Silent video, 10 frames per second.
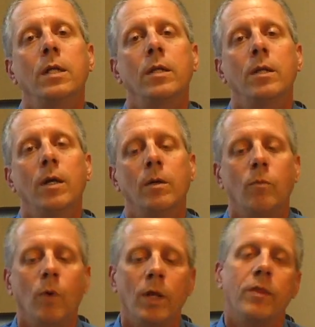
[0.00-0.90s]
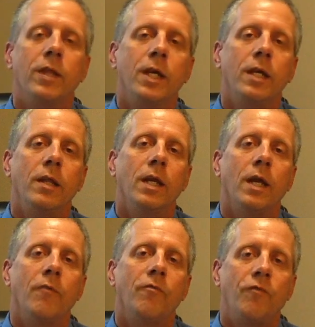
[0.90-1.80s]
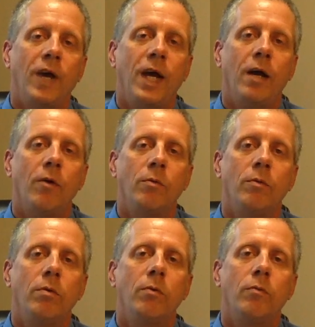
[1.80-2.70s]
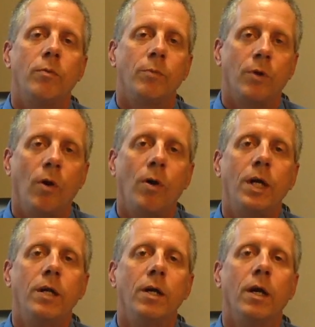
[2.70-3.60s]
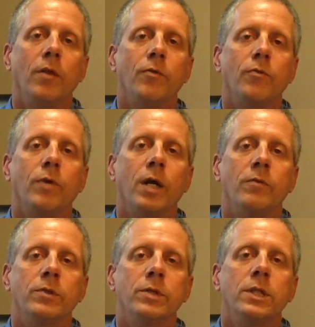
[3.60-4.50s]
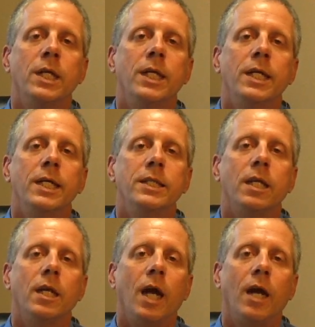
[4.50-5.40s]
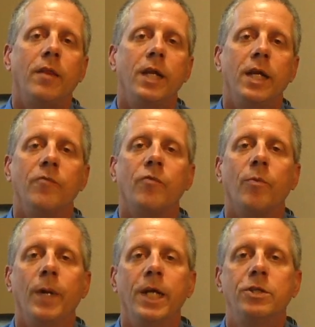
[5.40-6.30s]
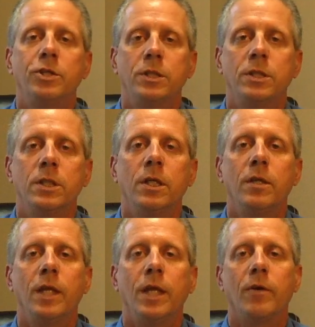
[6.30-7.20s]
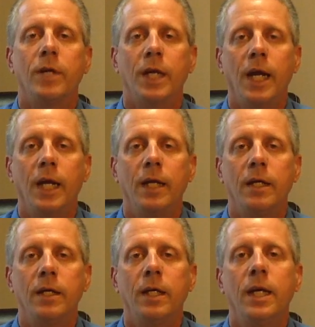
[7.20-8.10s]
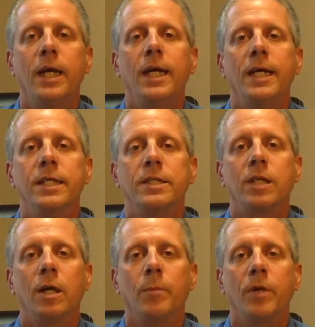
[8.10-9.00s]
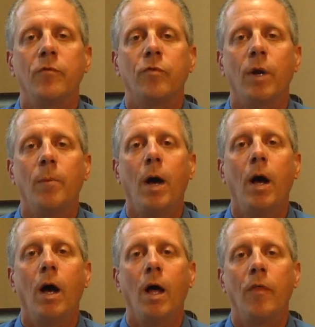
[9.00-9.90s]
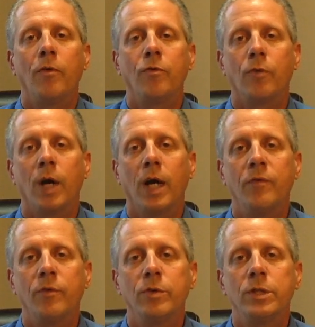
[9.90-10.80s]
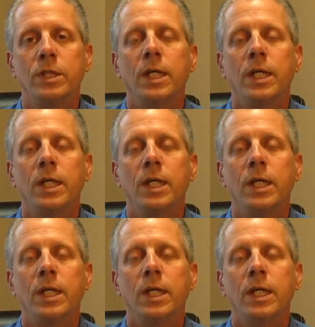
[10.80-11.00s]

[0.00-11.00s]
The one thing that I found from talking to other drivers is a lot of the information they are getting is coming from other drivers